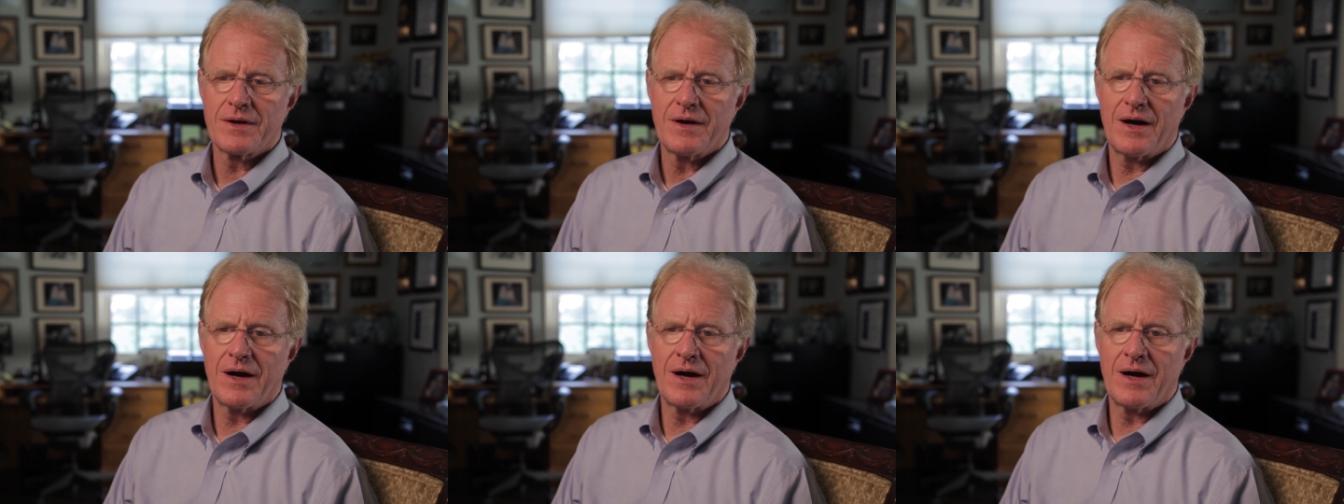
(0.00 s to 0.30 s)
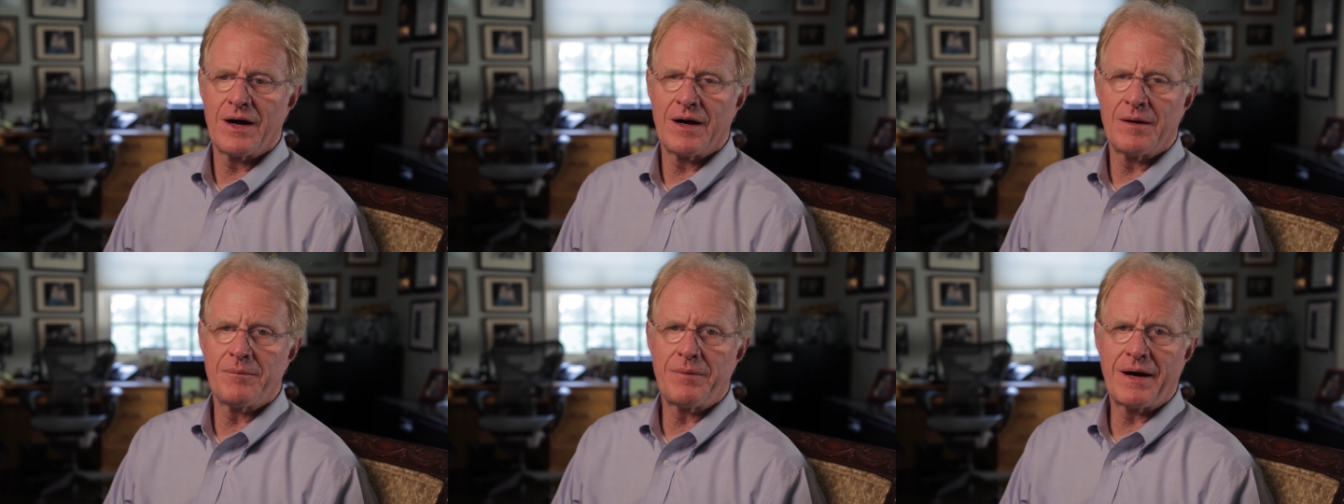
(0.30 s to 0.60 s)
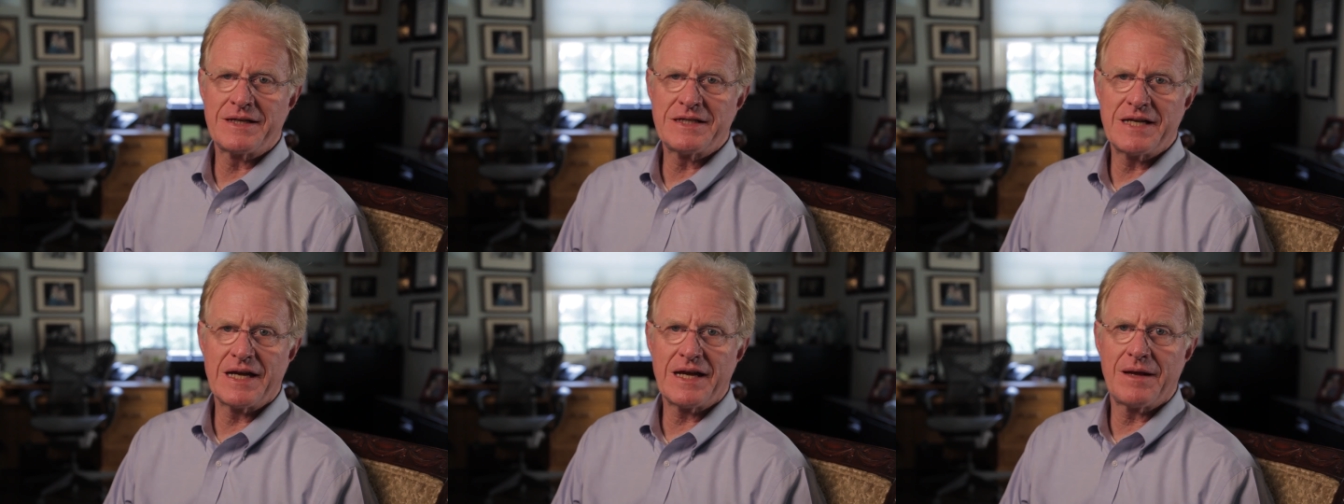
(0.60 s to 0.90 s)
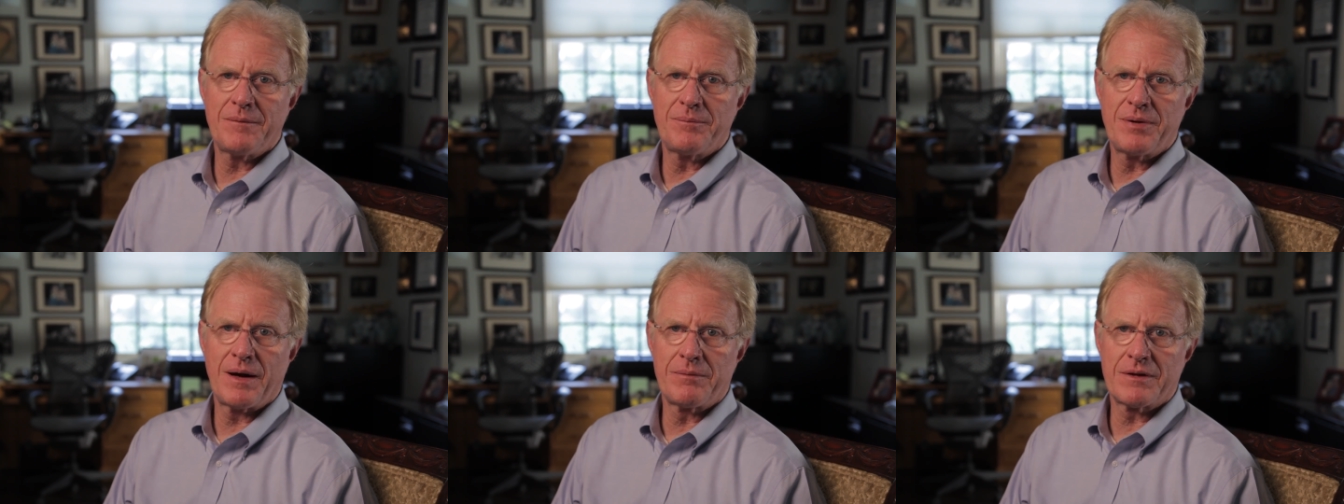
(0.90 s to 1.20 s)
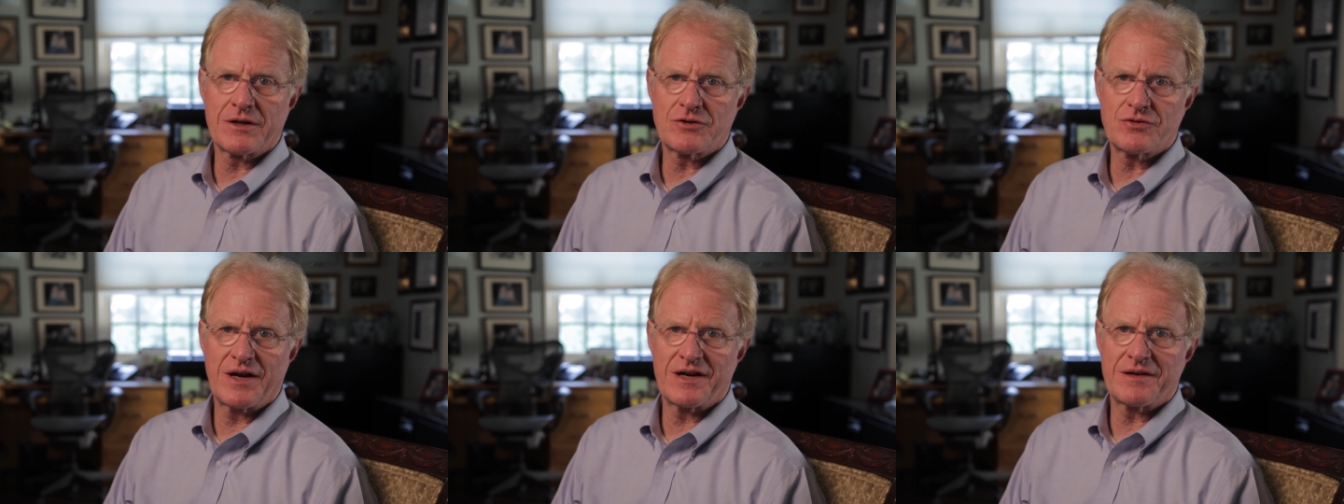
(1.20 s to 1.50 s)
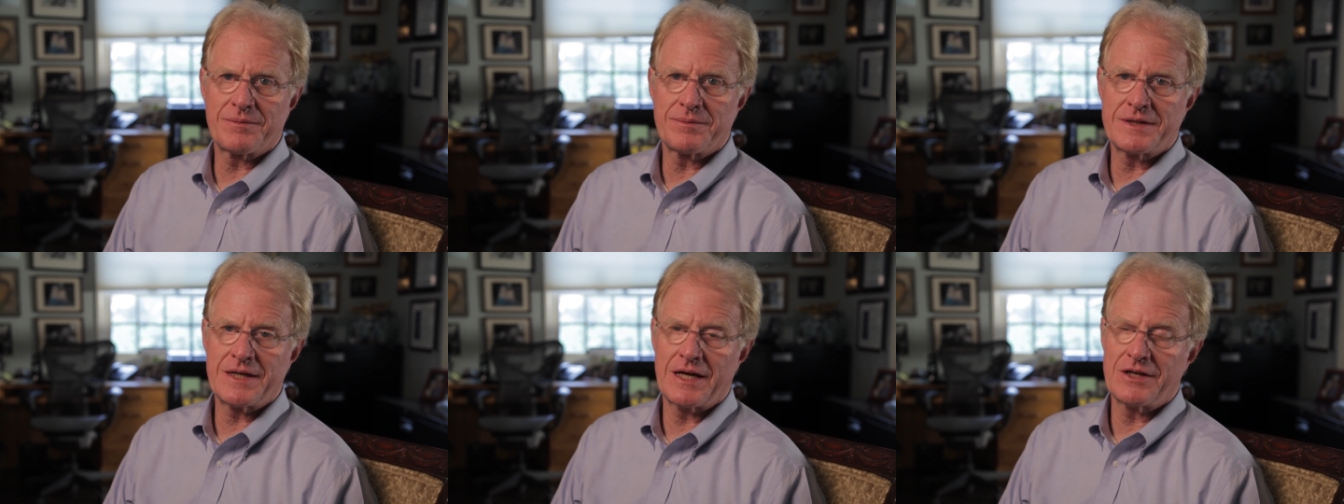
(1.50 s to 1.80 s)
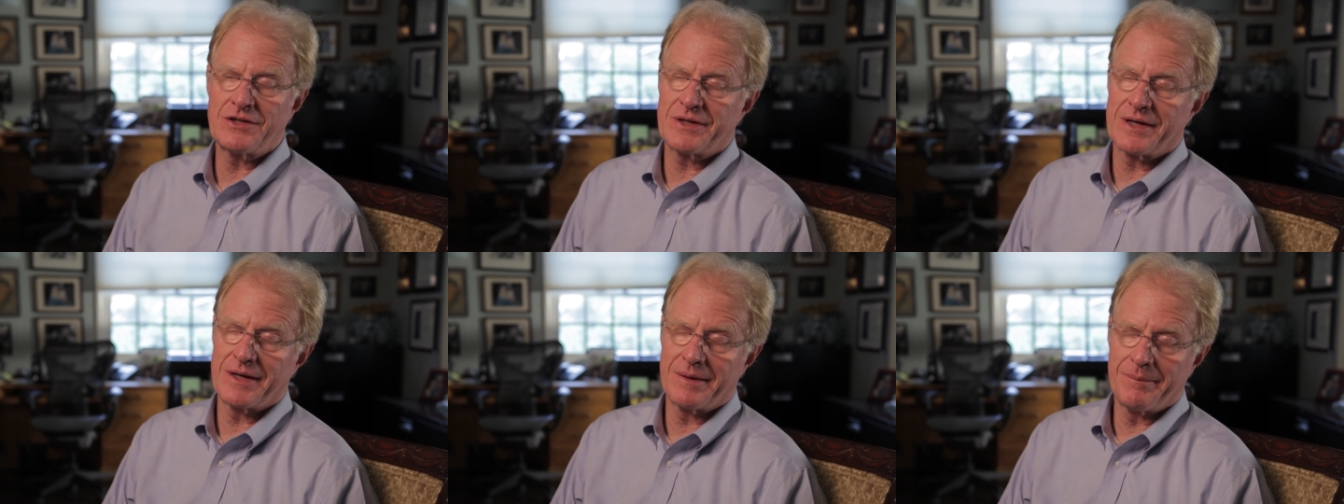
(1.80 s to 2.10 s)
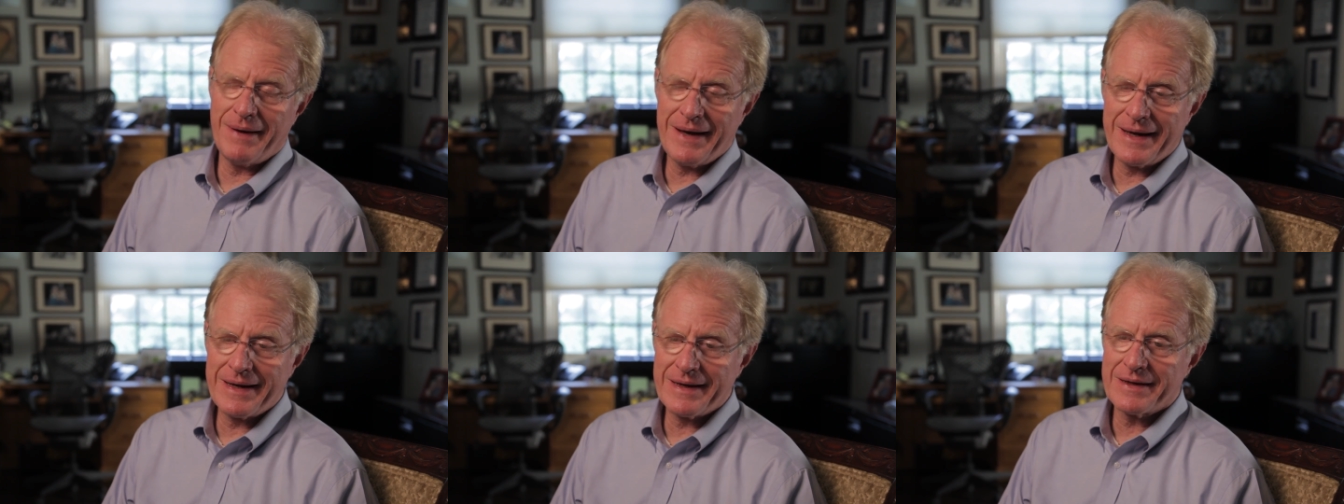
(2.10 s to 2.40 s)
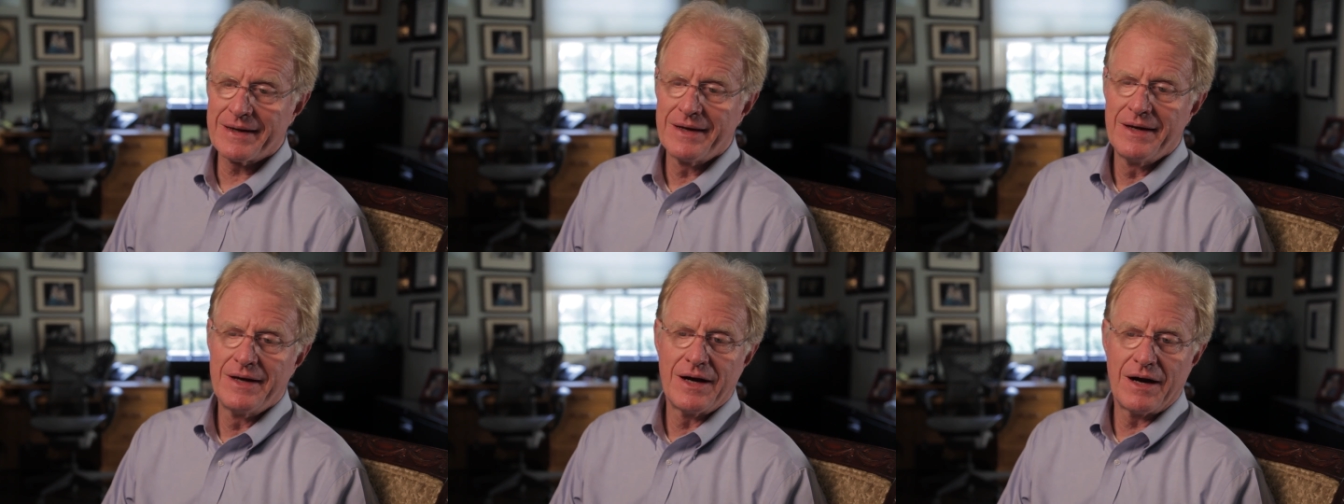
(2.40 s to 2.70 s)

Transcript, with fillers: Uh, by taking public transportation and a bike,